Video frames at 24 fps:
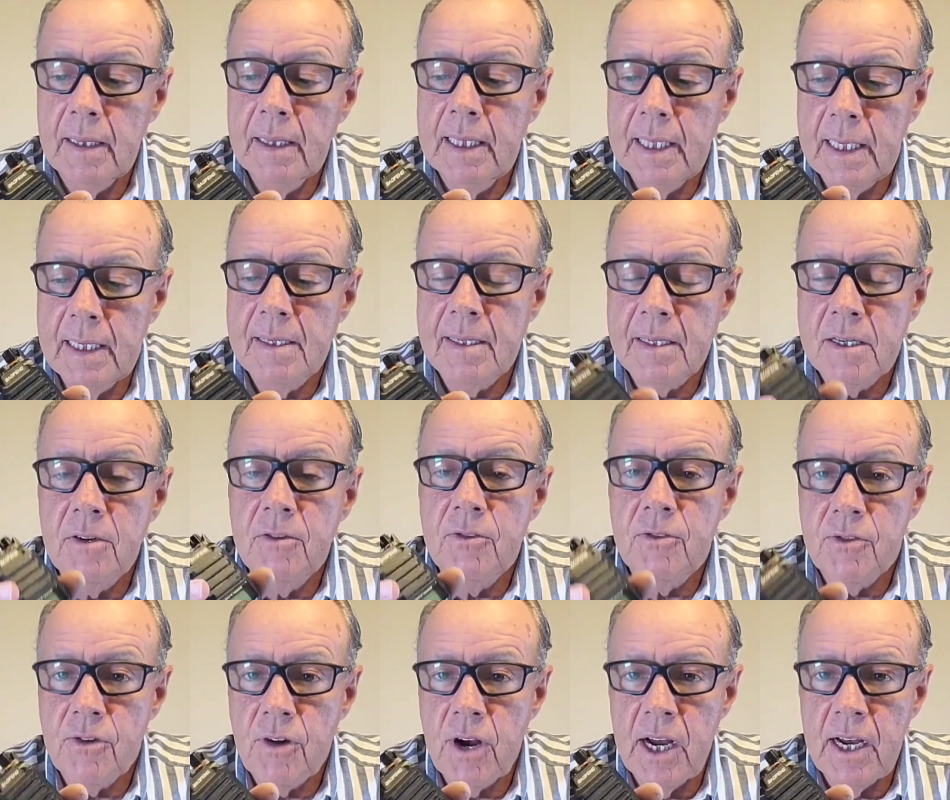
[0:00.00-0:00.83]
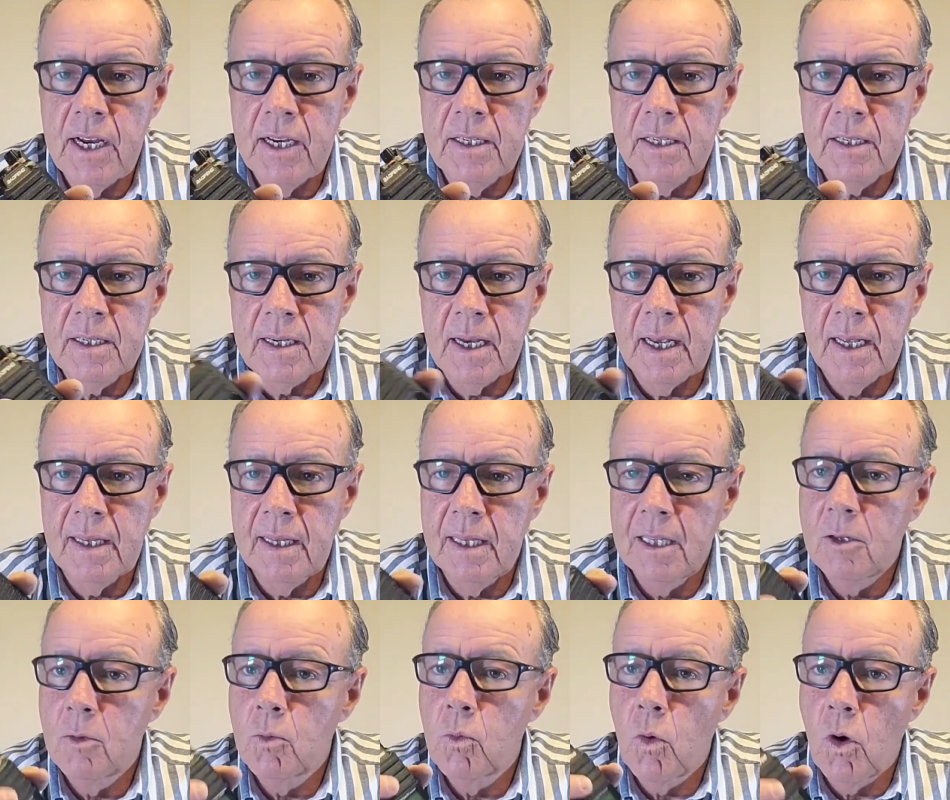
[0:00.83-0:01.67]
decent range and
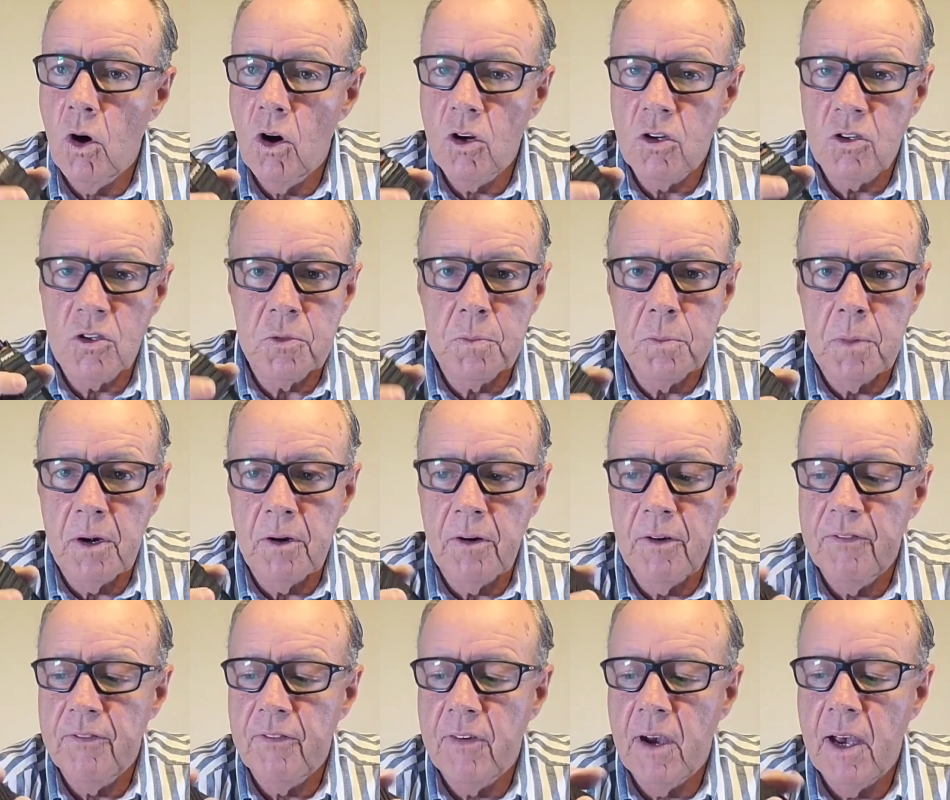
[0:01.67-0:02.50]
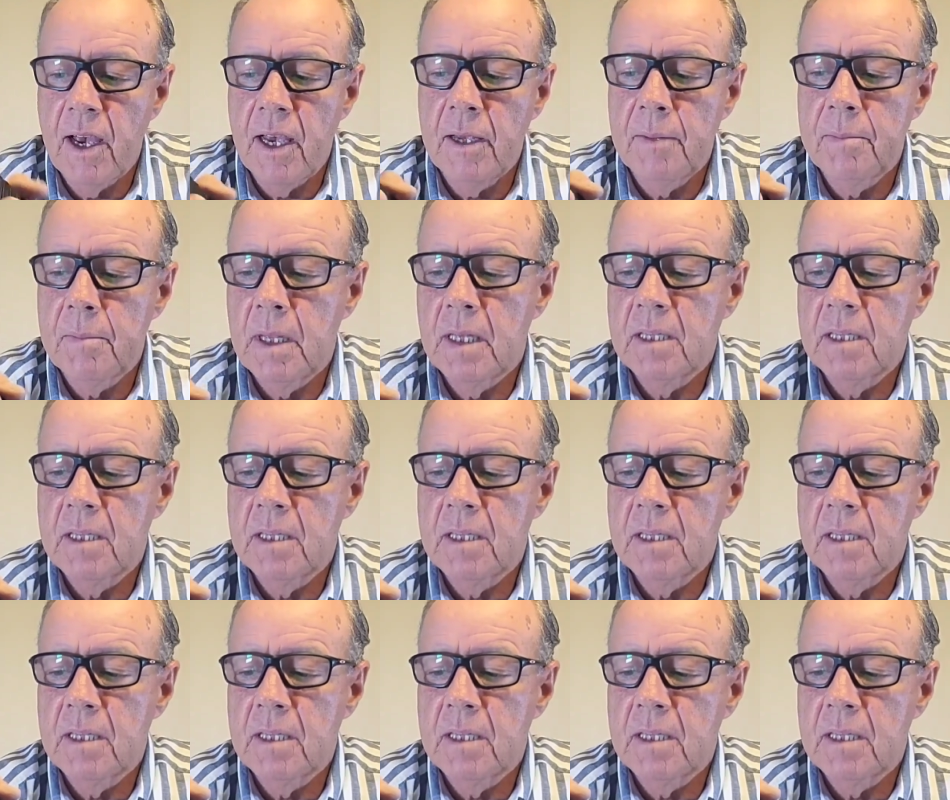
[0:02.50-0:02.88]
it works very fine,